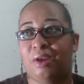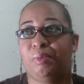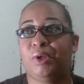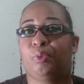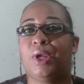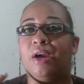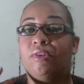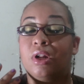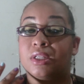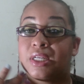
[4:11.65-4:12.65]
I mean, we have
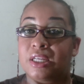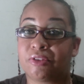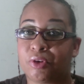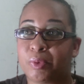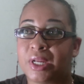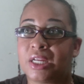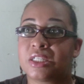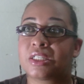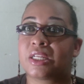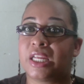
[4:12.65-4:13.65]
a lot of
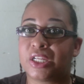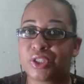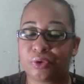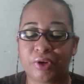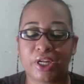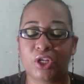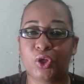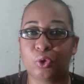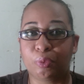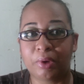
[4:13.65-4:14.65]
giveaways,
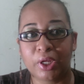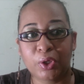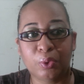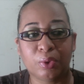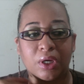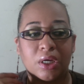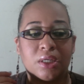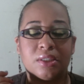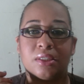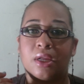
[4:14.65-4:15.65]
Gatorade, play
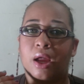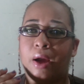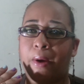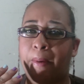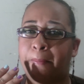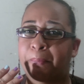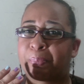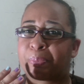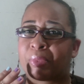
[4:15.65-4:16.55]
yogurt, um,